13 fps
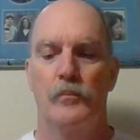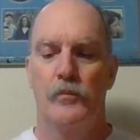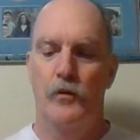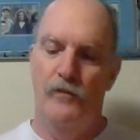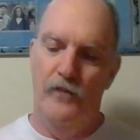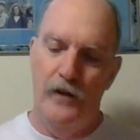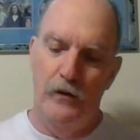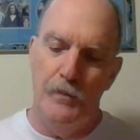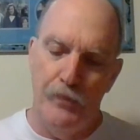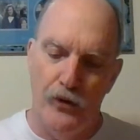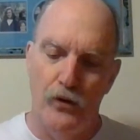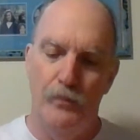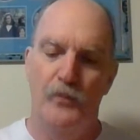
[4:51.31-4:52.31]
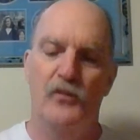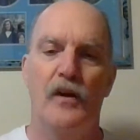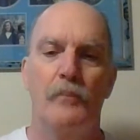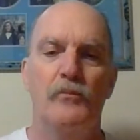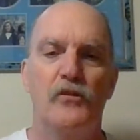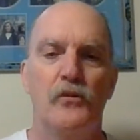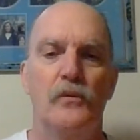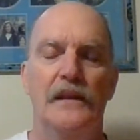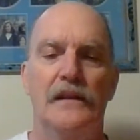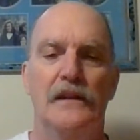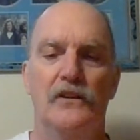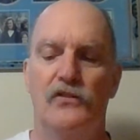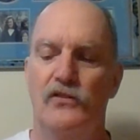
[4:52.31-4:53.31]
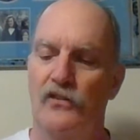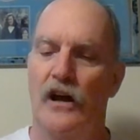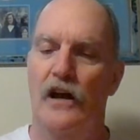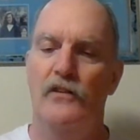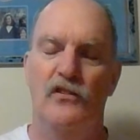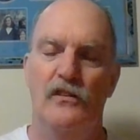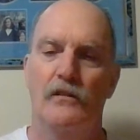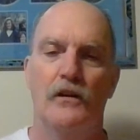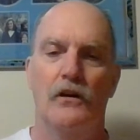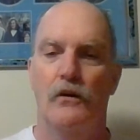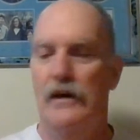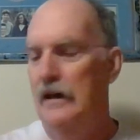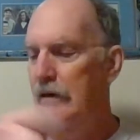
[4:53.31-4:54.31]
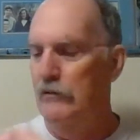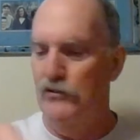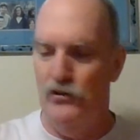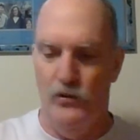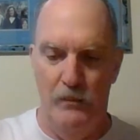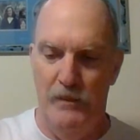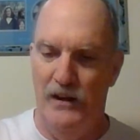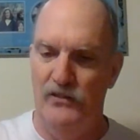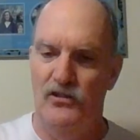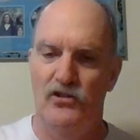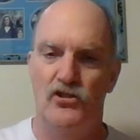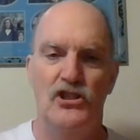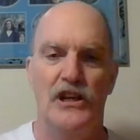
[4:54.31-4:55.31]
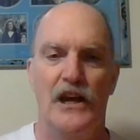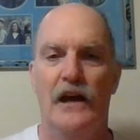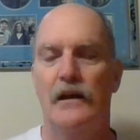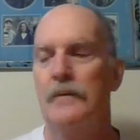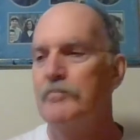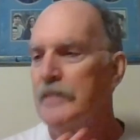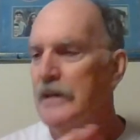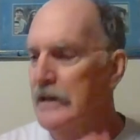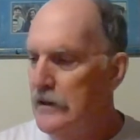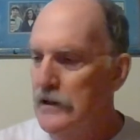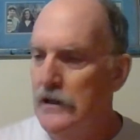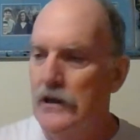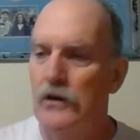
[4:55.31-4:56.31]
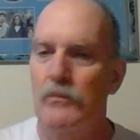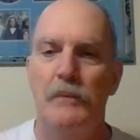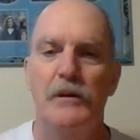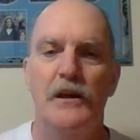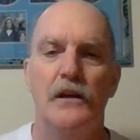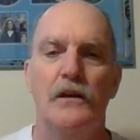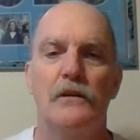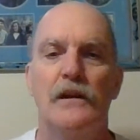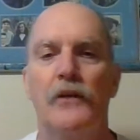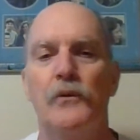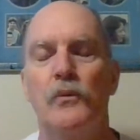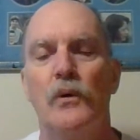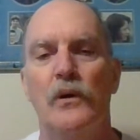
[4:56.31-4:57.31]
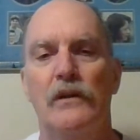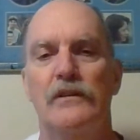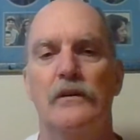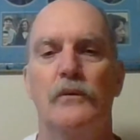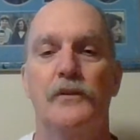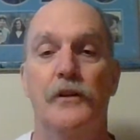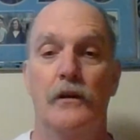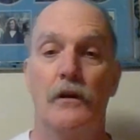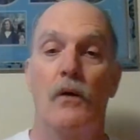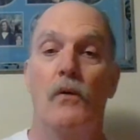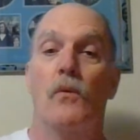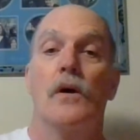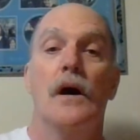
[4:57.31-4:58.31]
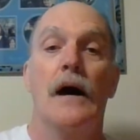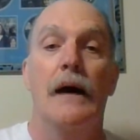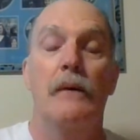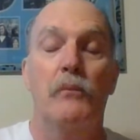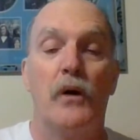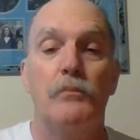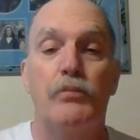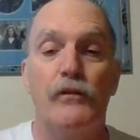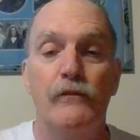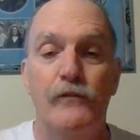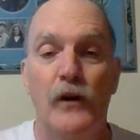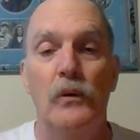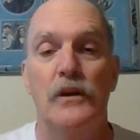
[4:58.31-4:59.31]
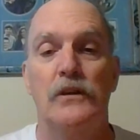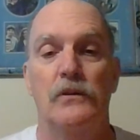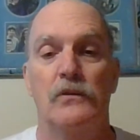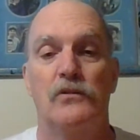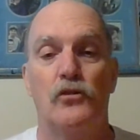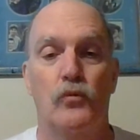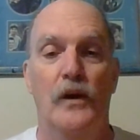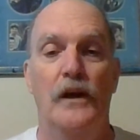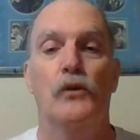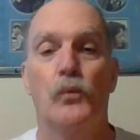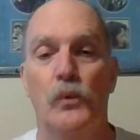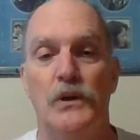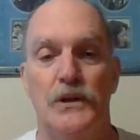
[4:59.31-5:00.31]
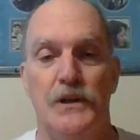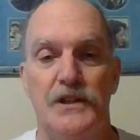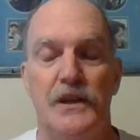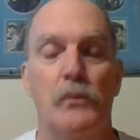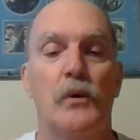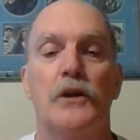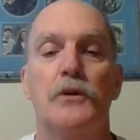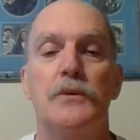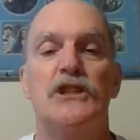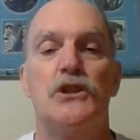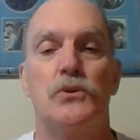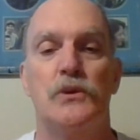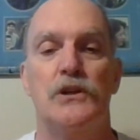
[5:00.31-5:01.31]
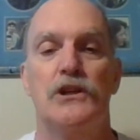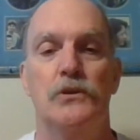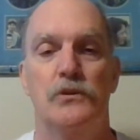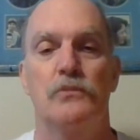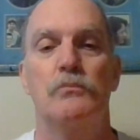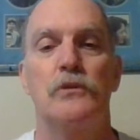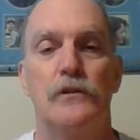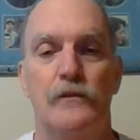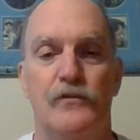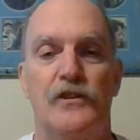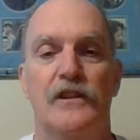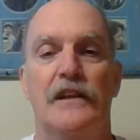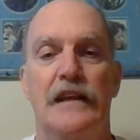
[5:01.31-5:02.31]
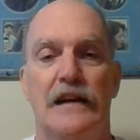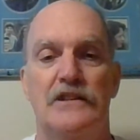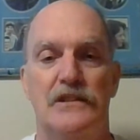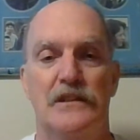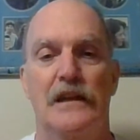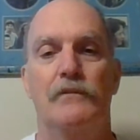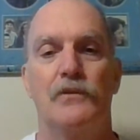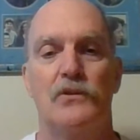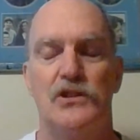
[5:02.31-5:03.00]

The very purpose I'm doing these is not so you can go, hey, that was a great message, check. Maybe a year down the road I'll deal with it. No, I want to provoke you to greater works. I want to exhort you to move to the next level.